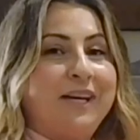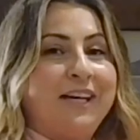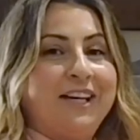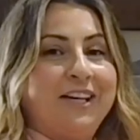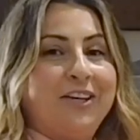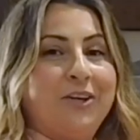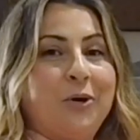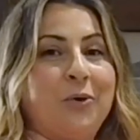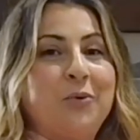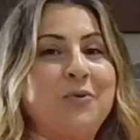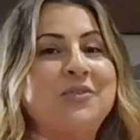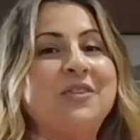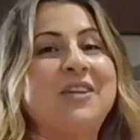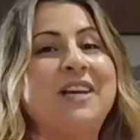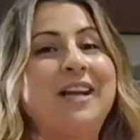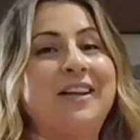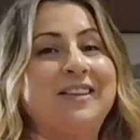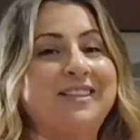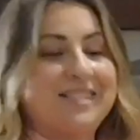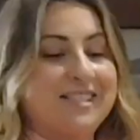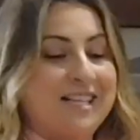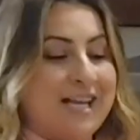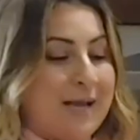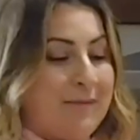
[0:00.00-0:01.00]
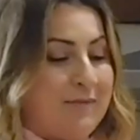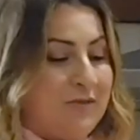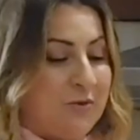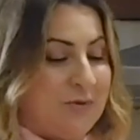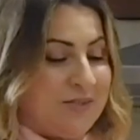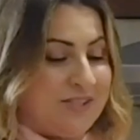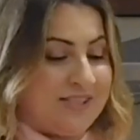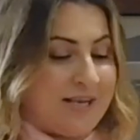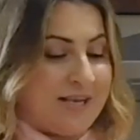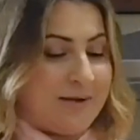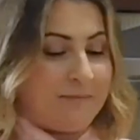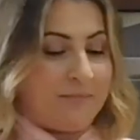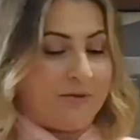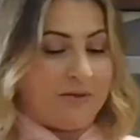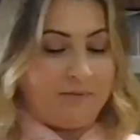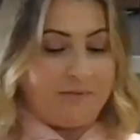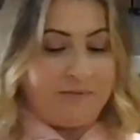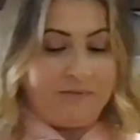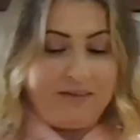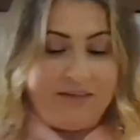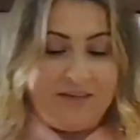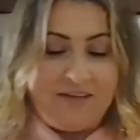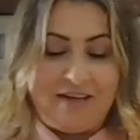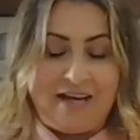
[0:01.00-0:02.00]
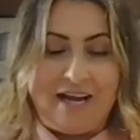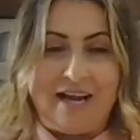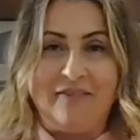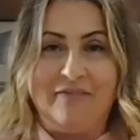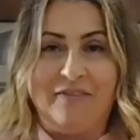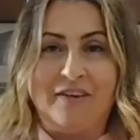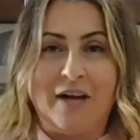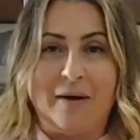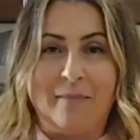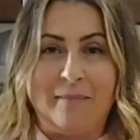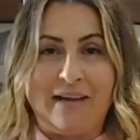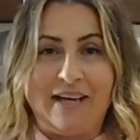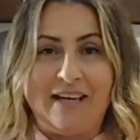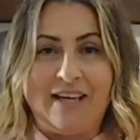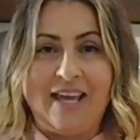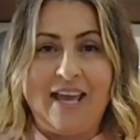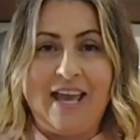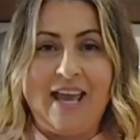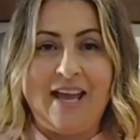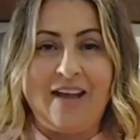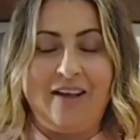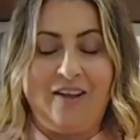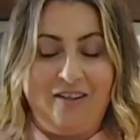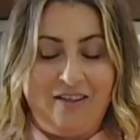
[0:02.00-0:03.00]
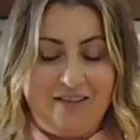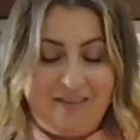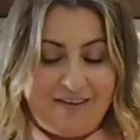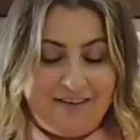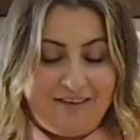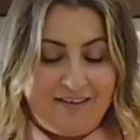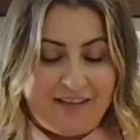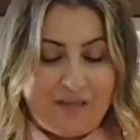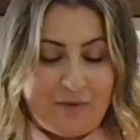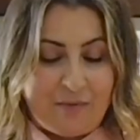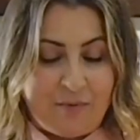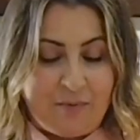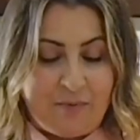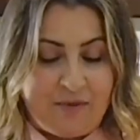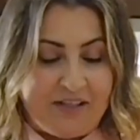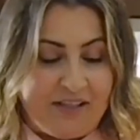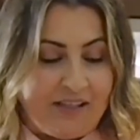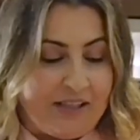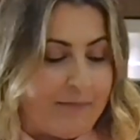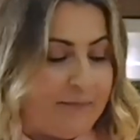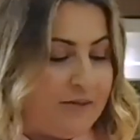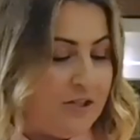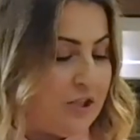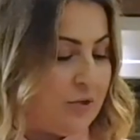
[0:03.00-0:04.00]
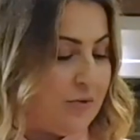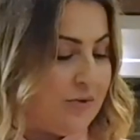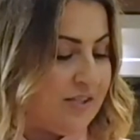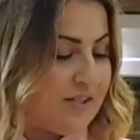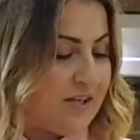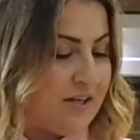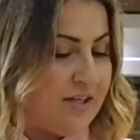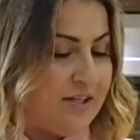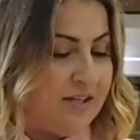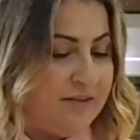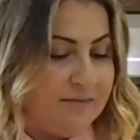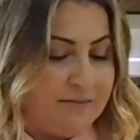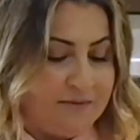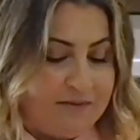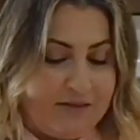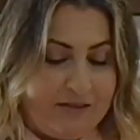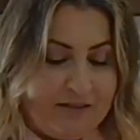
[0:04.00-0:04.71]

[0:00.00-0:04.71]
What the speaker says: ready to go, so now it's time to assemble. I've got my kale that we put the lemon juice on.